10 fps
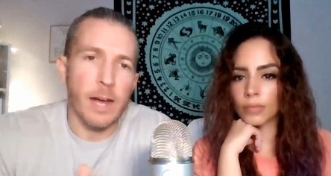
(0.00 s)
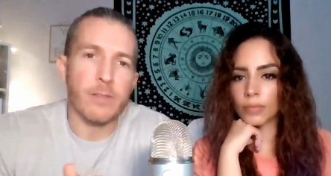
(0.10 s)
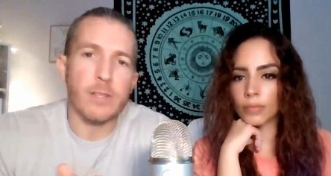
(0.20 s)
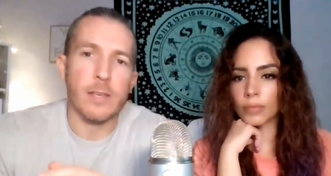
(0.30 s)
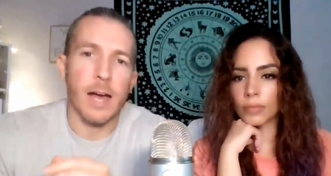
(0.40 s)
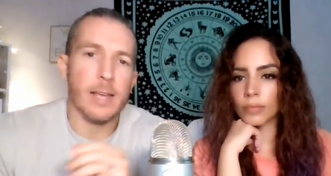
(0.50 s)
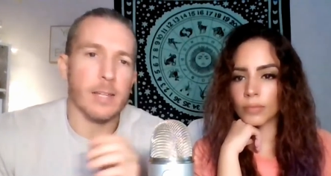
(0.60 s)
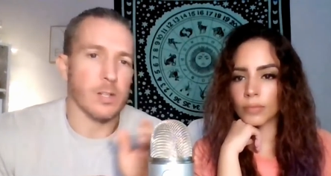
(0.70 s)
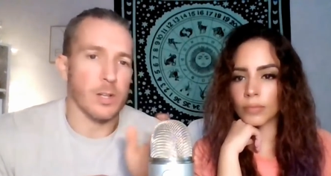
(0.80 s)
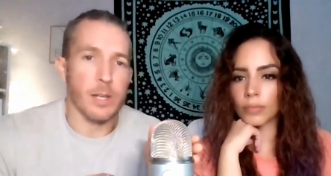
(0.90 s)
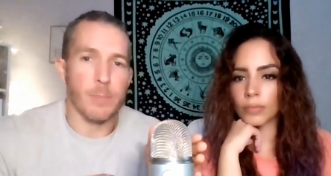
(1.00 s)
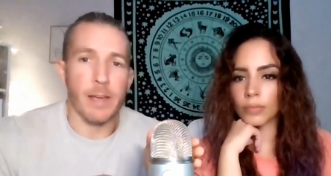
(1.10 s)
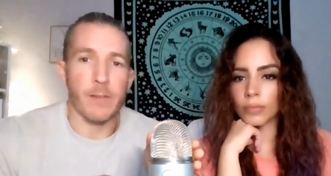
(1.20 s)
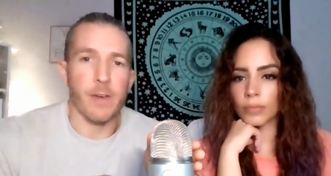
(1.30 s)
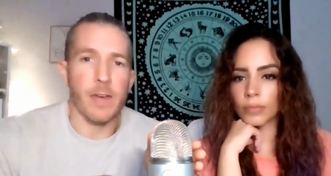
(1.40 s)
Speaker 1: obviously I can, she can make
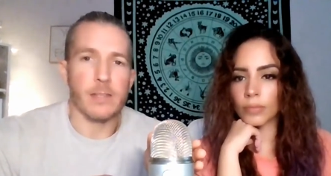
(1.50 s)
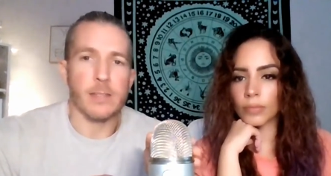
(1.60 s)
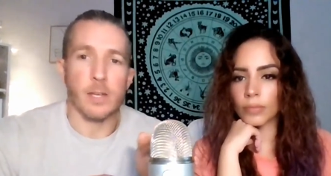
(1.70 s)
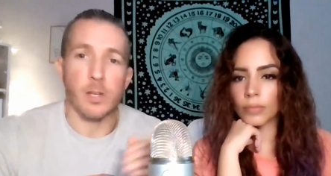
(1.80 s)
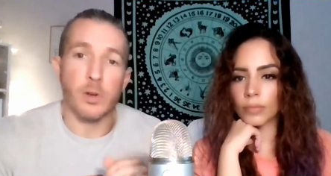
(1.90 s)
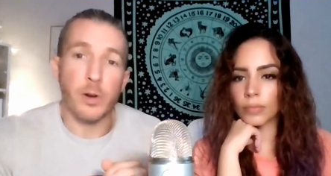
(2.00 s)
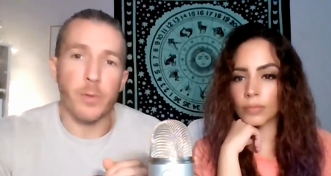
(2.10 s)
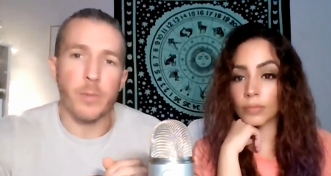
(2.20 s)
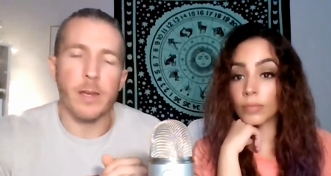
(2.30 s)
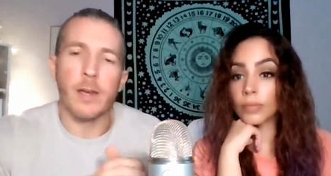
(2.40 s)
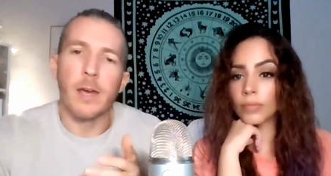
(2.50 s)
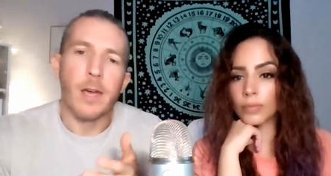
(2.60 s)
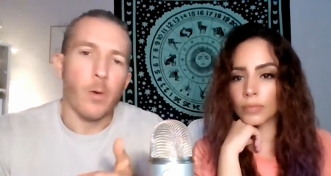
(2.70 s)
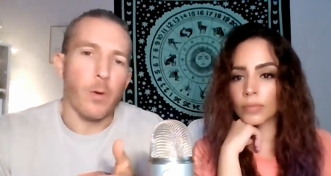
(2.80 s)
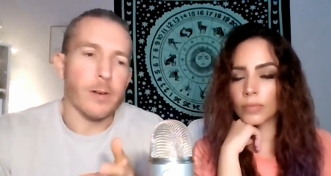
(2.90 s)
a face that can trigger me,
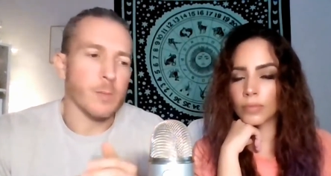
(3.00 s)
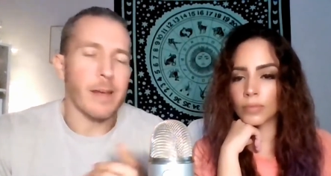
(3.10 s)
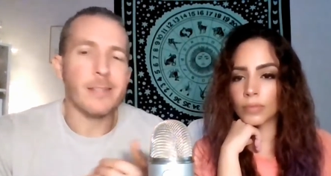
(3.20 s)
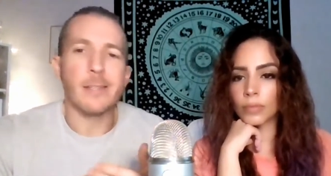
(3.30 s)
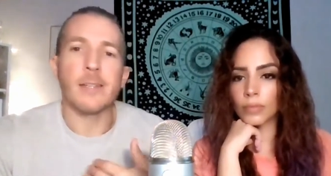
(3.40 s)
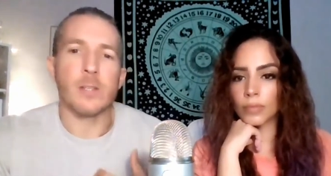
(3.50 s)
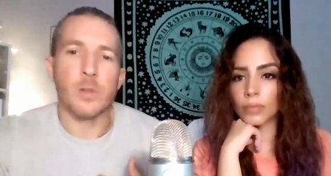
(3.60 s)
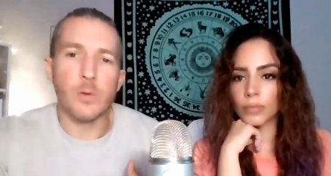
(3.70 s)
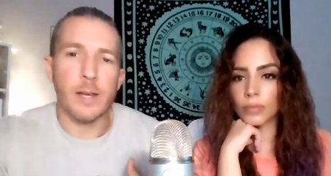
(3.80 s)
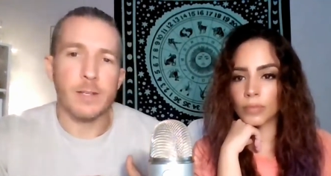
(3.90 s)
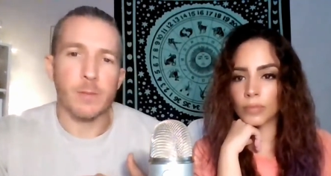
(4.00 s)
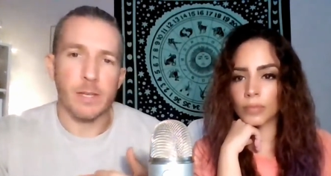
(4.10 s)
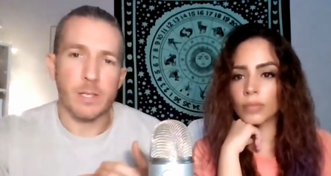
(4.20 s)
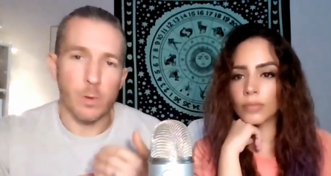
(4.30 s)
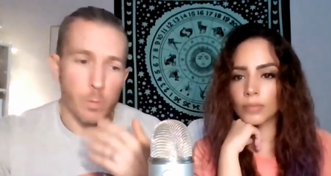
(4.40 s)
whereas Betsy didn't do that to me.
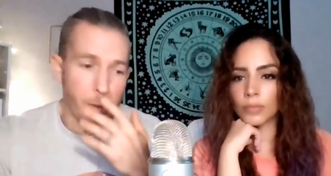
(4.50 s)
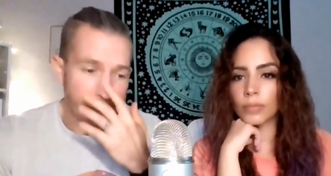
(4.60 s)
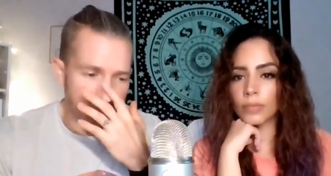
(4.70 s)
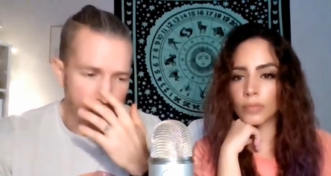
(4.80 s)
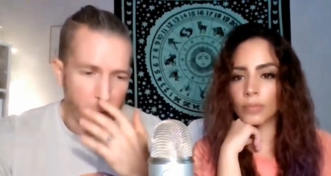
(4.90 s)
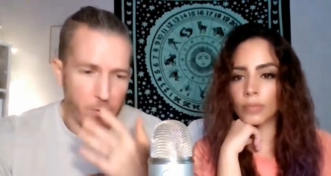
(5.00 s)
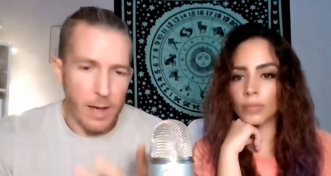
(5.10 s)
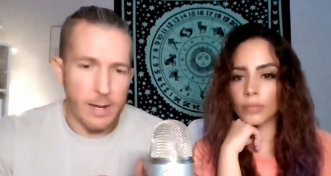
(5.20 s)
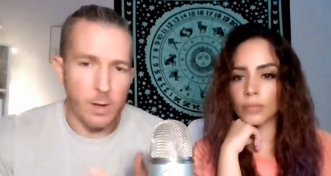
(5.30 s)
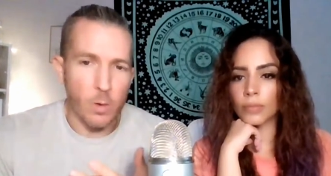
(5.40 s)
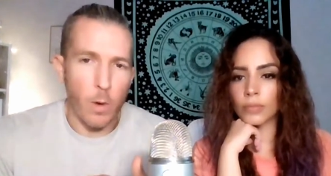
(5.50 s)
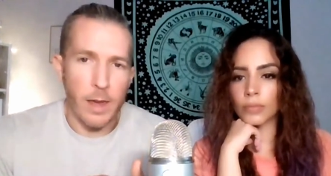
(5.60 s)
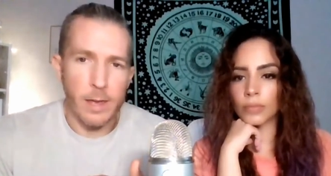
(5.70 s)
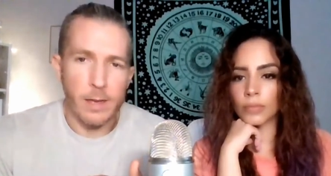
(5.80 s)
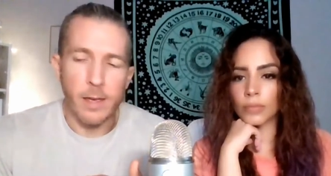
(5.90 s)
So Betsy provided a
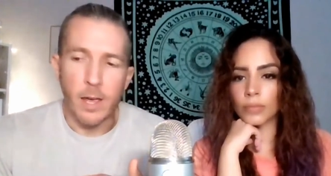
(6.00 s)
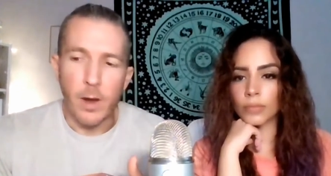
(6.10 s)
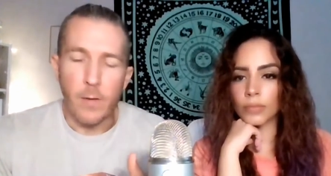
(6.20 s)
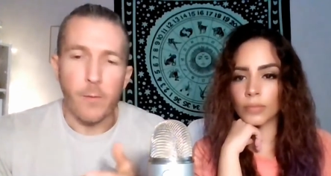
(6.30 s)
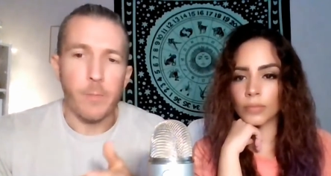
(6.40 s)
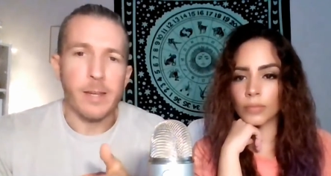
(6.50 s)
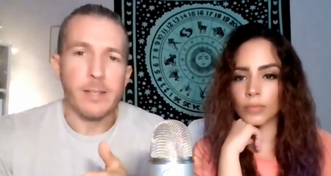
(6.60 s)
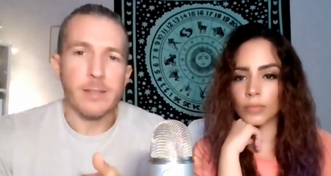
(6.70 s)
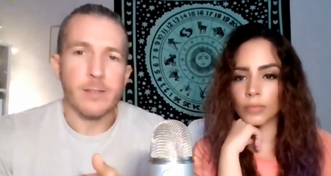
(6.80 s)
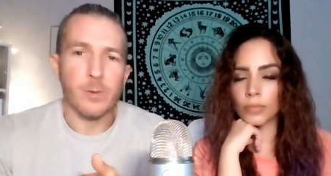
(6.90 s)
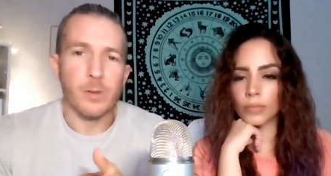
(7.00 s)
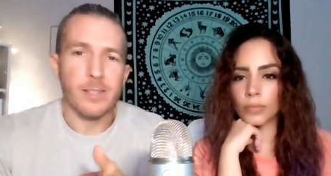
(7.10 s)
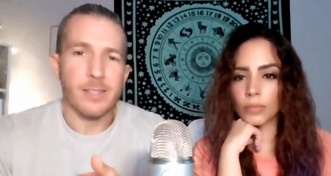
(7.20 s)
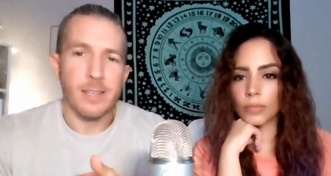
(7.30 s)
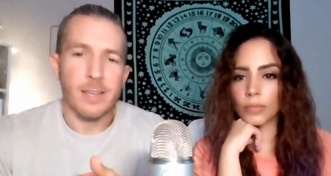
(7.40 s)
way for me to sort of
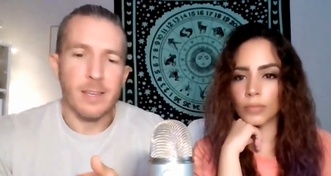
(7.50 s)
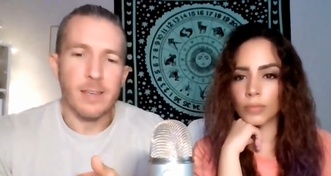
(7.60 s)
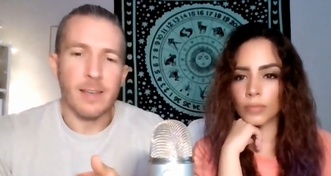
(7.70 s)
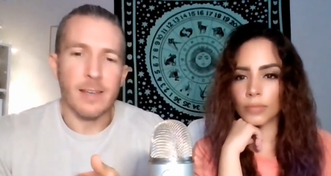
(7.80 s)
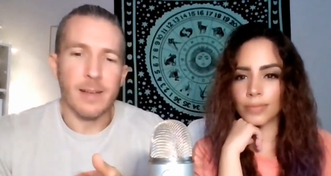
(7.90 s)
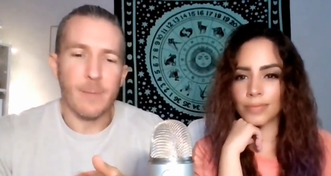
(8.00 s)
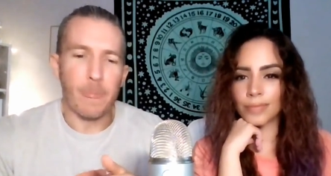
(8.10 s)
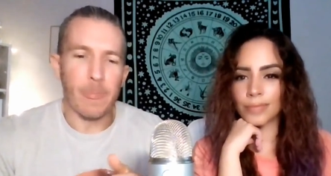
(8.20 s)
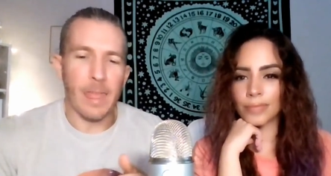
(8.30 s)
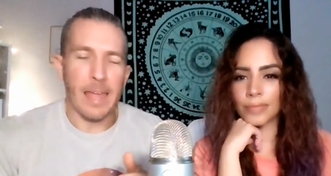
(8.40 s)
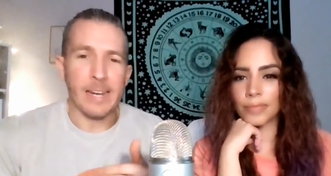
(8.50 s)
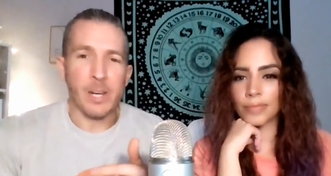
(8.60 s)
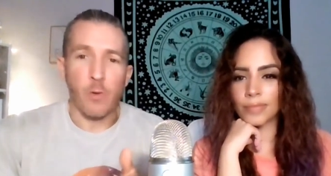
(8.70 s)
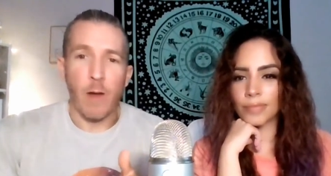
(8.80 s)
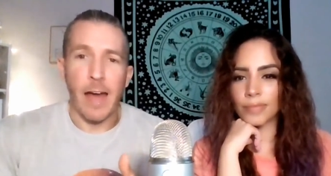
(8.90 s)
see and
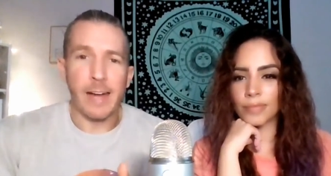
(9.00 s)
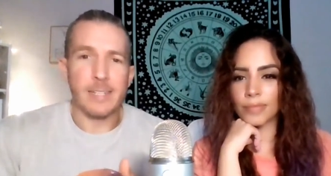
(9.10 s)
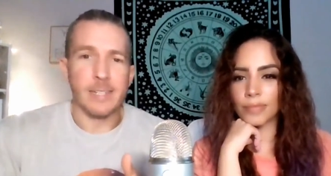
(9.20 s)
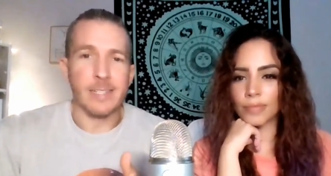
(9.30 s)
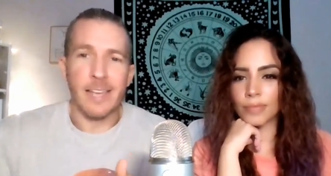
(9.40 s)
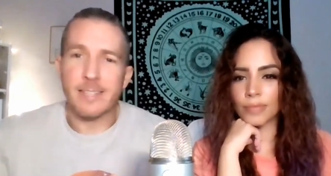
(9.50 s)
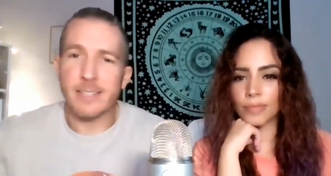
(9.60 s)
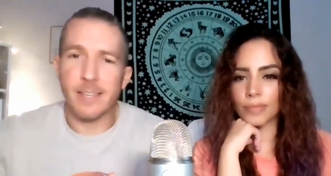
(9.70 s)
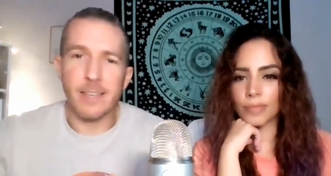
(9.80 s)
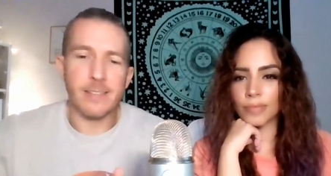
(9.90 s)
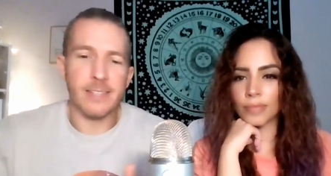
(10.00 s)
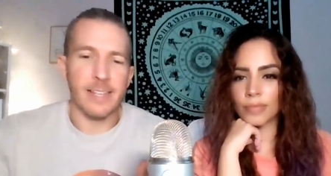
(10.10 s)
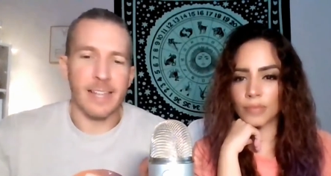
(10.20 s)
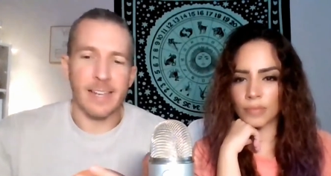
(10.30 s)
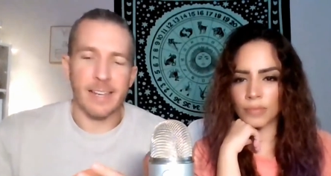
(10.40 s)
interact and test things. And,
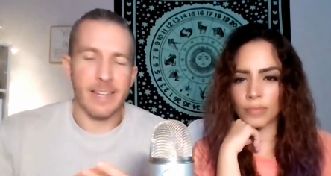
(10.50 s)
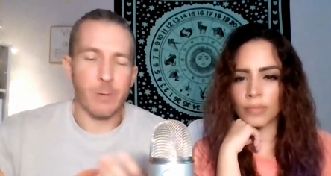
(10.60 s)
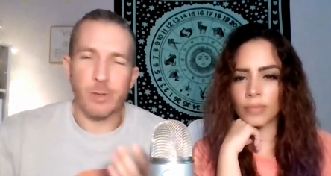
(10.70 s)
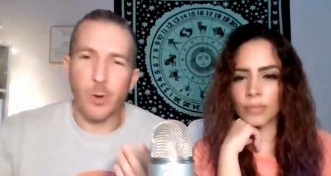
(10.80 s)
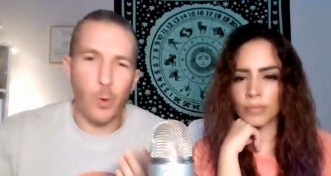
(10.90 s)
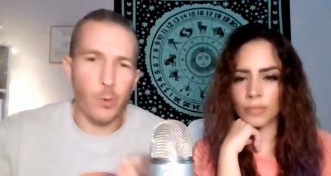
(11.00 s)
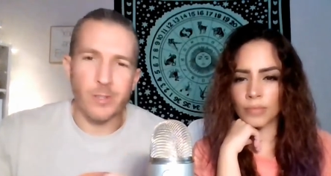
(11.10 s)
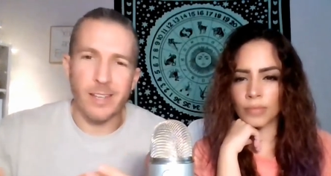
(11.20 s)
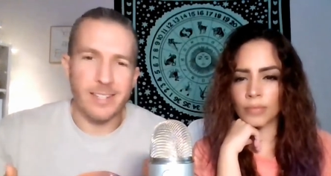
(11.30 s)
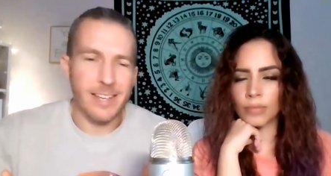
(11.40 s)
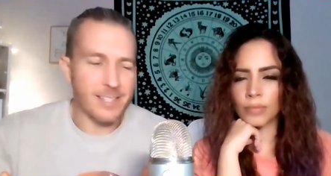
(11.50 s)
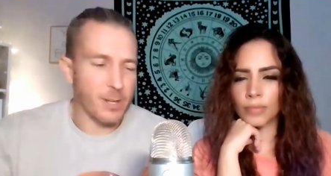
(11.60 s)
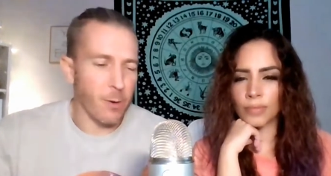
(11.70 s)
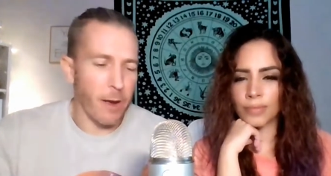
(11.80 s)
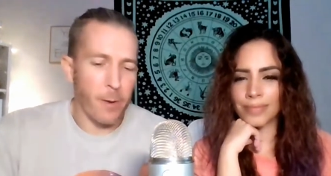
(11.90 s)
and, and it was cool. It was like a testing
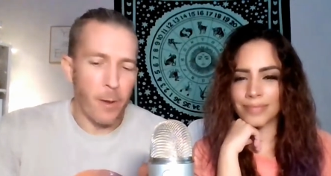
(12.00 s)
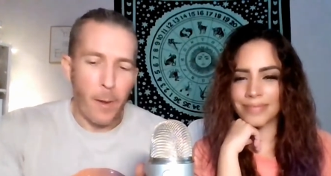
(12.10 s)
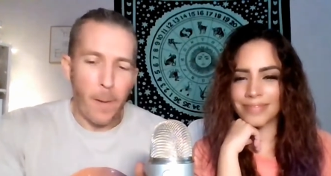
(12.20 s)
ground,